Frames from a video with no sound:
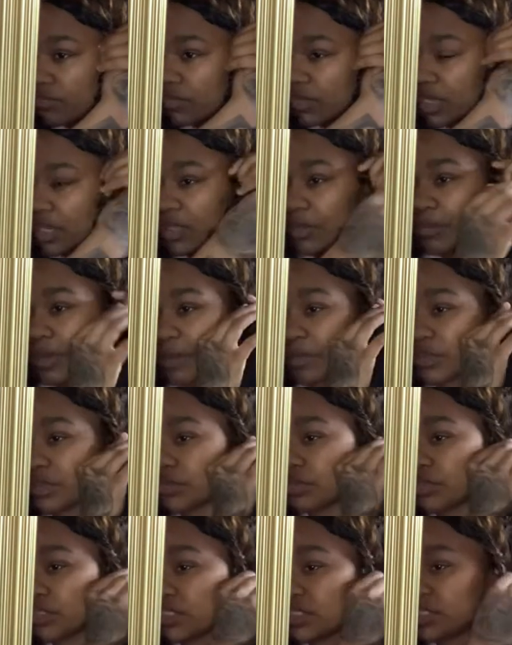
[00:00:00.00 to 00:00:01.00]
I could probably
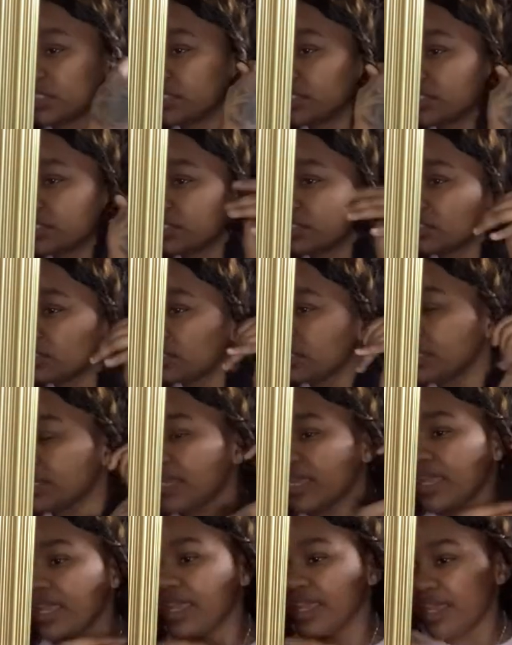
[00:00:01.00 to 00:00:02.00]
twist it
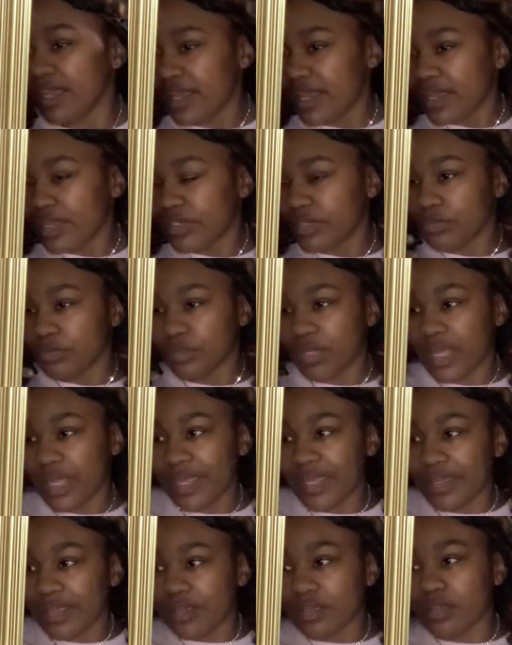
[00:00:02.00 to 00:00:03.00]
and do
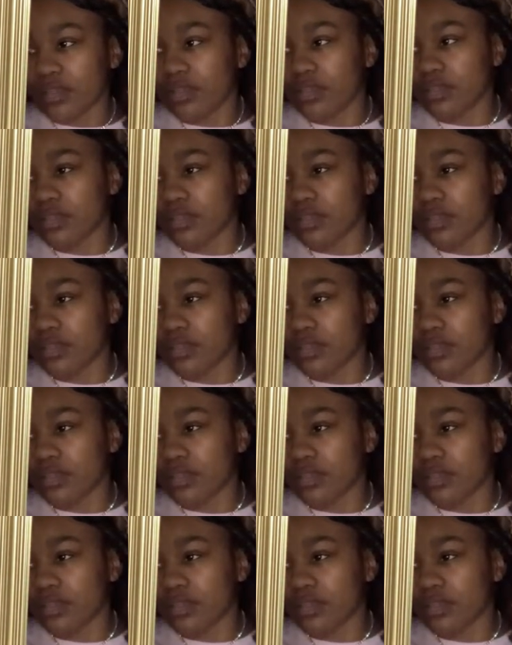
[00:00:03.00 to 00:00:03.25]
like,